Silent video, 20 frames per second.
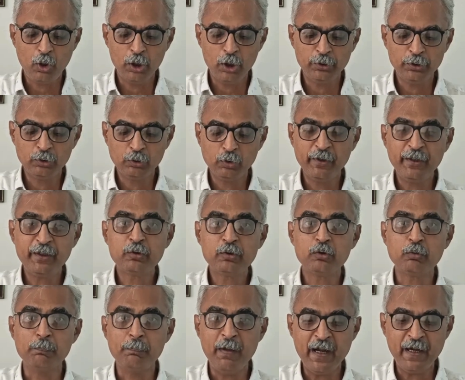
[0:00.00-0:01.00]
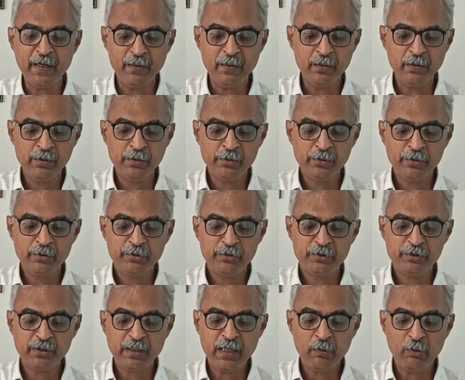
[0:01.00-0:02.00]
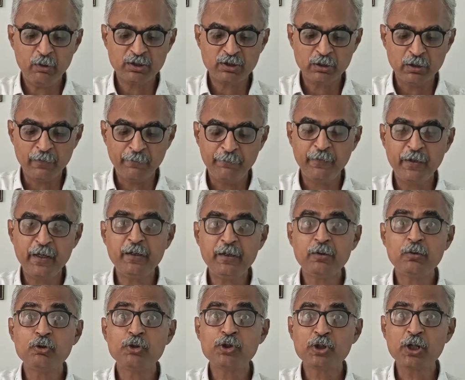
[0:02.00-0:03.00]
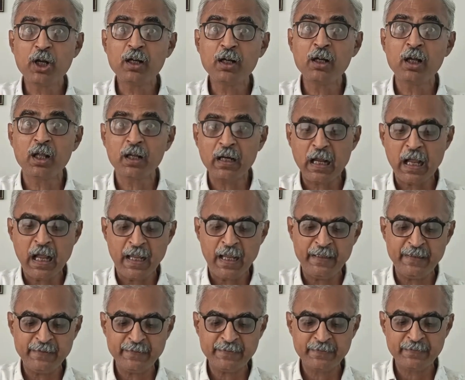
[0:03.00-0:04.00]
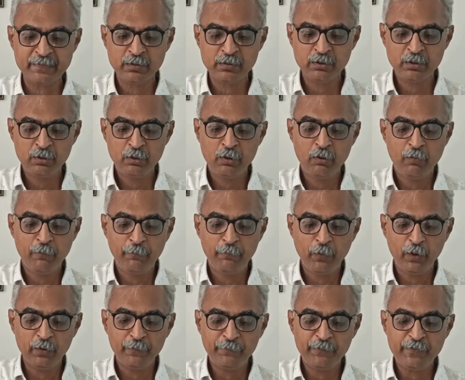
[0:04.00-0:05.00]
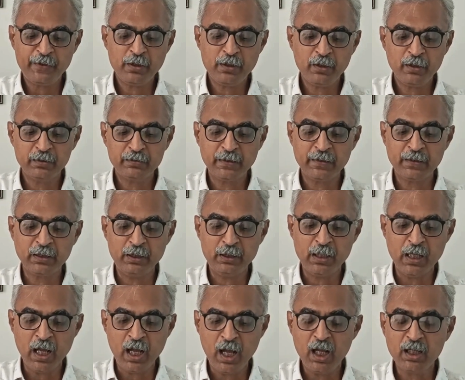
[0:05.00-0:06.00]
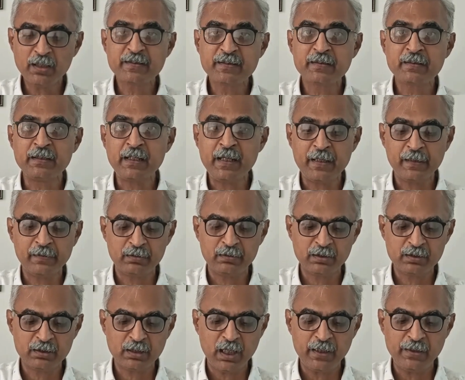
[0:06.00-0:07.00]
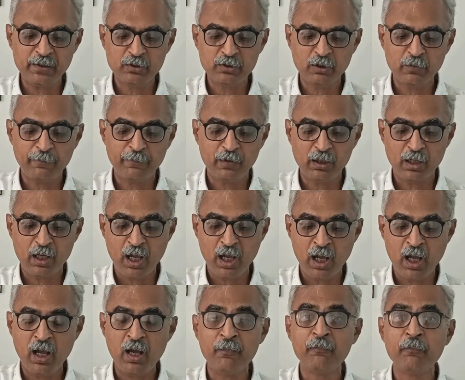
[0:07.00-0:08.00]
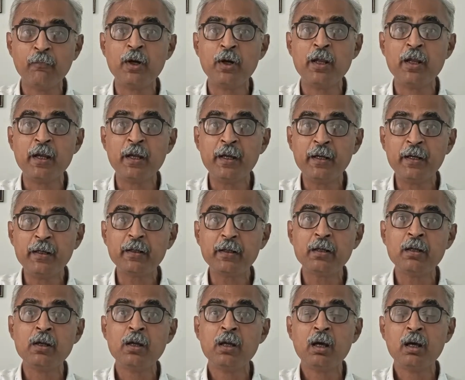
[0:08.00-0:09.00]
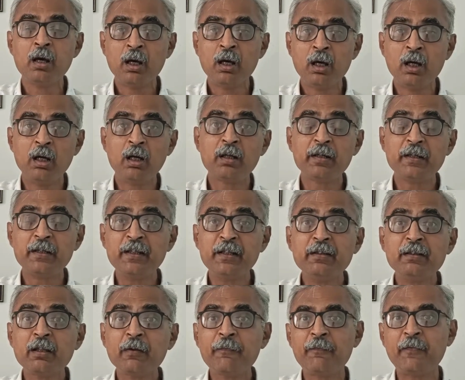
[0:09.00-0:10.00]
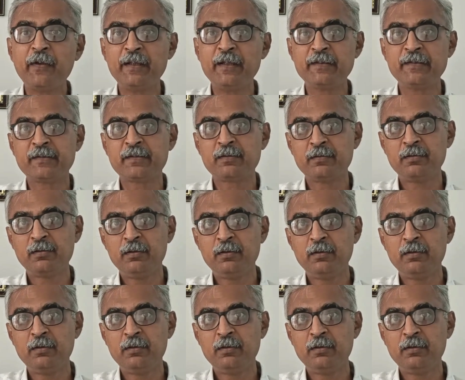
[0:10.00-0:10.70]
On going to bed, she was afraid to shut her eyes for fear that a large snake the size of her arm would hit her in the face.